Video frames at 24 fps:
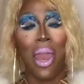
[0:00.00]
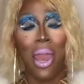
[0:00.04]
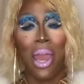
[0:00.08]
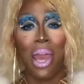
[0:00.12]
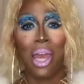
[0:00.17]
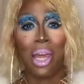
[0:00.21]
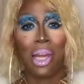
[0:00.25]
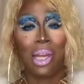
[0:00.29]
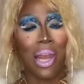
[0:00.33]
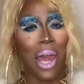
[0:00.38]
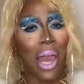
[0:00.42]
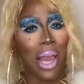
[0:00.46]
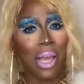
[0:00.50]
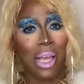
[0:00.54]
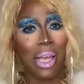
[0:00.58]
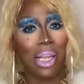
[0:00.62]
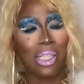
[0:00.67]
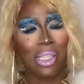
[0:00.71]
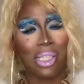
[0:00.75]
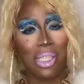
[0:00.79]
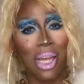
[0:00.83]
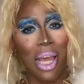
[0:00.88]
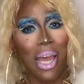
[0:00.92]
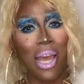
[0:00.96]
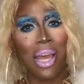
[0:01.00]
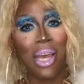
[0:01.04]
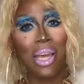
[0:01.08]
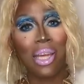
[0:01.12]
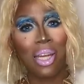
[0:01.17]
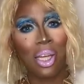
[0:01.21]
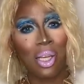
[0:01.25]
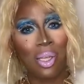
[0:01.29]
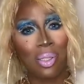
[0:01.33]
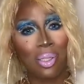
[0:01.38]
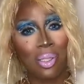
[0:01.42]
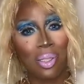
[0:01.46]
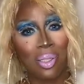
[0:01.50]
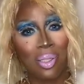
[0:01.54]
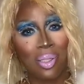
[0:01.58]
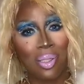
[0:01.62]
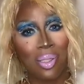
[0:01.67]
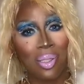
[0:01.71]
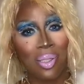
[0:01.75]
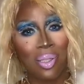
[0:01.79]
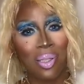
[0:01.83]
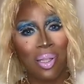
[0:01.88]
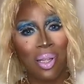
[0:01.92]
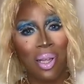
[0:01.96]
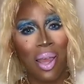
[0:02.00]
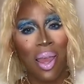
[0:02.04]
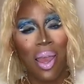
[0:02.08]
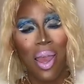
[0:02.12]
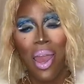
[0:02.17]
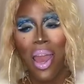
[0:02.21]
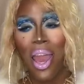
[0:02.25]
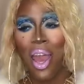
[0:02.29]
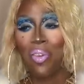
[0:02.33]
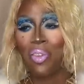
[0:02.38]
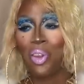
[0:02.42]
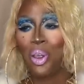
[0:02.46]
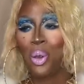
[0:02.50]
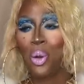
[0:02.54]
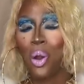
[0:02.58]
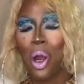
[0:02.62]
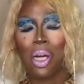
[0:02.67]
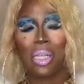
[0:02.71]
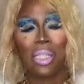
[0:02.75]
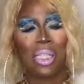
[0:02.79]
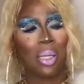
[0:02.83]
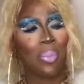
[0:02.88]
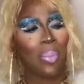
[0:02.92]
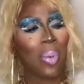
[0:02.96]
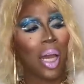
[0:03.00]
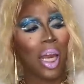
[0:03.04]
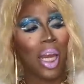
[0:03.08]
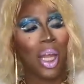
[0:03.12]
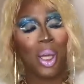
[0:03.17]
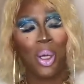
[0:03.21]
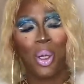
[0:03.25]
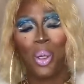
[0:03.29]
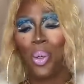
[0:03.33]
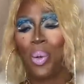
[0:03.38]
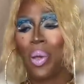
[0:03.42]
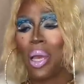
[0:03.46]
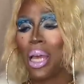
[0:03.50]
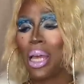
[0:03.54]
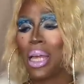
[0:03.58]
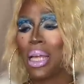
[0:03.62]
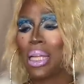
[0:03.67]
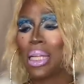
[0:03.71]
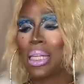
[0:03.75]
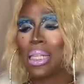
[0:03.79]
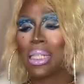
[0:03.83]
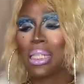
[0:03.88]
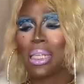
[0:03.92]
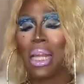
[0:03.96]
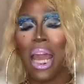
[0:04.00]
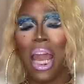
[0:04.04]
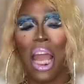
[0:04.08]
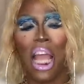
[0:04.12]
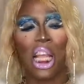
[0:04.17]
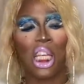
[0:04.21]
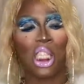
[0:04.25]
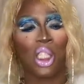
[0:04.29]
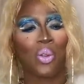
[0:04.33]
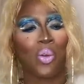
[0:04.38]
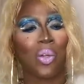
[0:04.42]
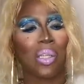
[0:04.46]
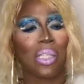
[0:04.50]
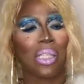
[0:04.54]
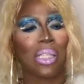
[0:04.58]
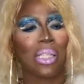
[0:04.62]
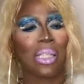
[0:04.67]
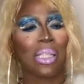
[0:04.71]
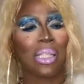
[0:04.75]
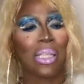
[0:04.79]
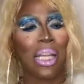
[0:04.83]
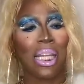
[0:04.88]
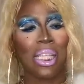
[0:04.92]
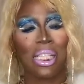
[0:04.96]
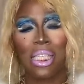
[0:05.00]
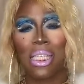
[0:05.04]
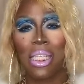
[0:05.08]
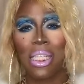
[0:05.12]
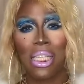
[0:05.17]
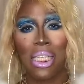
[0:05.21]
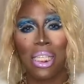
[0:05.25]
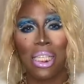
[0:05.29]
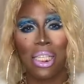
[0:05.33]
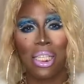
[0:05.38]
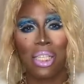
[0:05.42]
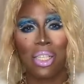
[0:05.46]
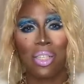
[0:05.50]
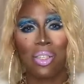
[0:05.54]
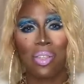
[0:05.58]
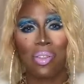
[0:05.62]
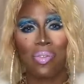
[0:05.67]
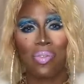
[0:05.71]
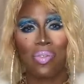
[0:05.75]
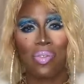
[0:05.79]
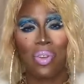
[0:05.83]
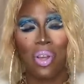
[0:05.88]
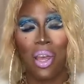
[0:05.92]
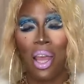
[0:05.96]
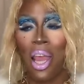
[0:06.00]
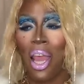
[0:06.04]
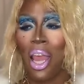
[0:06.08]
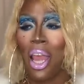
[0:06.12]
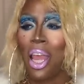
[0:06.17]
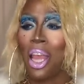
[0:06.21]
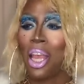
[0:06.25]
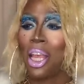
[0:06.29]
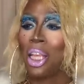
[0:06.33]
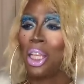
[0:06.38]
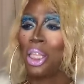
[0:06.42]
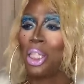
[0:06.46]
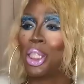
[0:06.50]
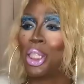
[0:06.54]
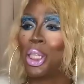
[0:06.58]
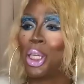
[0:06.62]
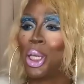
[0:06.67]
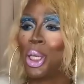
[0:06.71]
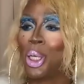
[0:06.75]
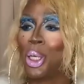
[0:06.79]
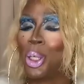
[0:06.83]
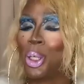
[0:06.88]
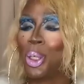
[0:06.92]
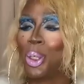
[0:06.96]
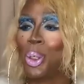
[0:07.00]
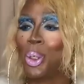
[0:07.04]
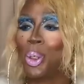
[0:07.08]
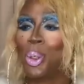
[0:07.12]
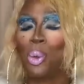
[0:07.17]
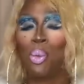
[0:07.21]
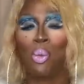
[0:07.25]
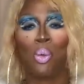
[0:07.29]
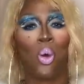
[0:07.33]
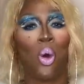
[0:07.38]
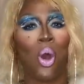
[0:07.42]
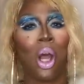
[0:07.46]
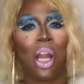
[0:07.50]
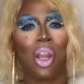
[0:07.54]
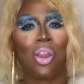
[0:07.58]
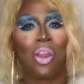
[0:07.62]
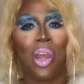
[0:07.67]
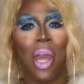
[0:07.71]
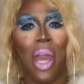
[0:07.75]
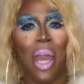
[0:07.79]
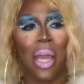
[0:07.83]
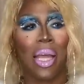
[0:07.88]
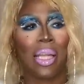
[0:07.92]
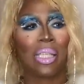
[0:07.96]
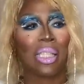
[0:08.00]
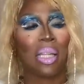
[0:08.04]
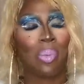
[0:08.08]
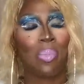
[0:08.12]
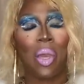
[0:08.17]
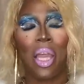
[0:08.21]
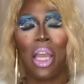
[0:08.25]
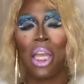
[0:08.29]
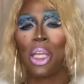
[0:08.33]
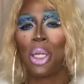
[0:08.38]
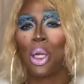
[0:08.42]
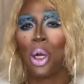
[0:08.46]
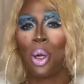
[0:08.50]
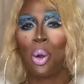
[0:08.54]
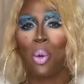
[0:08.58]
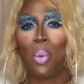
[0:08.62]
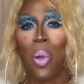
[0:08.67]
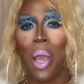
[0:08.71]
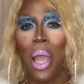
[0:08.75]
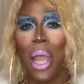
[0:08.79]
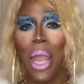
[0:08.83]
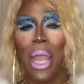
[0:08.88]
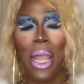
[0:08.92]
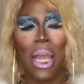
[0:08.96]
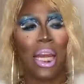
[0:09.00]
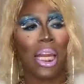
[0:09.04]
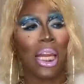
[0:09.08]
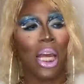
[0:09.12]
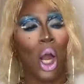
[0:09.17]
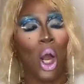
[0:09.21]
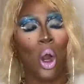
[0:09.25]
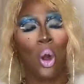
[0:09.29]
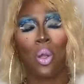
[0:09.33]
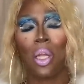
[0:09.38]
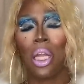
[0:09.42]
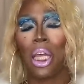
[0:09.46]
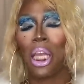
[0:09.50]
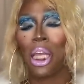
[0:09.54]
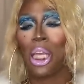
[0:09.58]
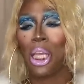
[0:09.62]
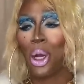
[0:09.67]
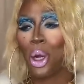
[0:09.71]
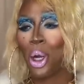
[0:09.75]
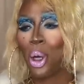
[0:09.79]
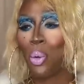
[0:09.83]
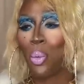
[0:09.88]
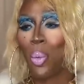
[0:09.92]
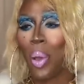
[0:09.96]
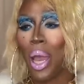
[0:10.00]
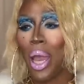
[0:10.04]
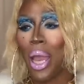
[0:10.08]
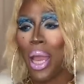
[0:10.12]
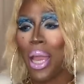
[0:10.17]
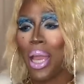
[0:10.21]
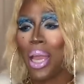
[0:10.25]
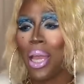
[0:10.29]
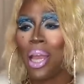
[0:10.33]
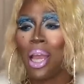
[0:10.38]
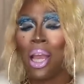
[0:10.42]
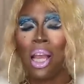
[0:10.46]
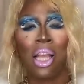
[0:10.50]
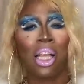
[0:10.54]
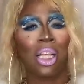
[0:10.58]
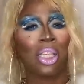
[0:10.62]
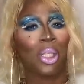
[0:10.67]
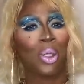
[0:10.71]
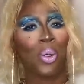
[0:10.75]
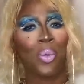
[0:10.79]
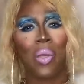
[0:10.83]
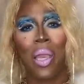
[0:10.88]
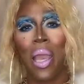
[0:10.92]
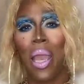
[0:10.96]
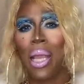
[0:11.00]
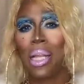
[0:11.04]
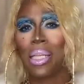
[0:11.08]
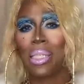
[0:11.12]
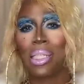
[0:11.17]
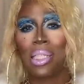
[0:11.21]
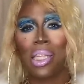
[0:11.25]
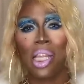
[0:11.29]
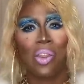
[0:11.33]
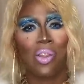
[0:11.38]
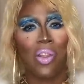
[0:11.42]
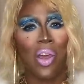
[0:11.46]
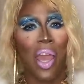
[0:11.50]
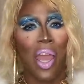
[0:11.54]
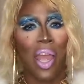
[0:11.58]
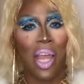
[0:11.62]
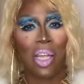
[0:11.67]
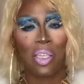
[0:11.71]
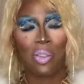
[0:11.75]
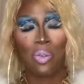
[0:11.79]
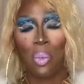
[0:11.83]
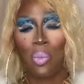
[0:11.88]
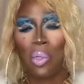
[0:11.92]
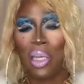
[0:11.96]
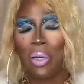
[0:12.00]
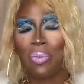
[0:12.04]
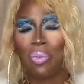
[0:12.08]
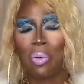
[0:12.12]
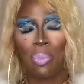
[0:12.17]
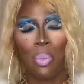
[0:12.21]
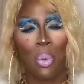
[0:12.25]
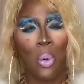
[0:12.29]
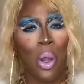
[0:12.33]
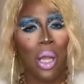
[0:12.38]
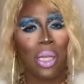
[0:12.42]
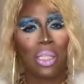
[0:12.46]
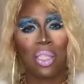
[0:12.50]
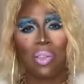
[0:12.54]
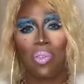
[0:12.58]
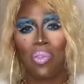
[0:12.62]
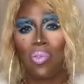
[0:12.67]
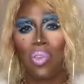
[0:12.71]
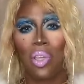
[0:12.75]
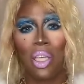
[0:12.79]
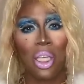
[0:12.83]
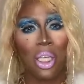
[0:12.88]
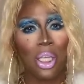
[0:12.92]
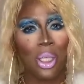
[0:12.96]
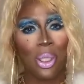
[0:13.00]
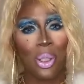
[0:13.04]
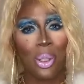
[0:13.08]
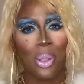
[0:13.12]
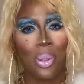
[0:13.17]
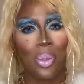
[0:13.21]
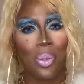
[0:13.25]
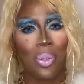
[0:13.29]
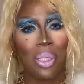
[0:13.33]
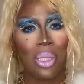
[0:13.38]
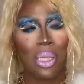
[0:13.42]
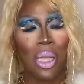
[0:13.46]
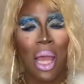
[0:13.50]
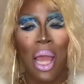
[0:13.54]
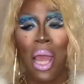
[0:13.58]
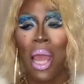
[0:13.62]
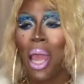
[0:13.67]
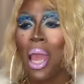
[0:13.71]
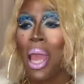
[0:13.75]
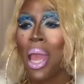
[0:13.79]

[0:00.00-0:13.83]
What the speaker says: And like it said, if you are somebody who is extra sensitive, you want things to be your way and only your way, you can't see things from different points of views,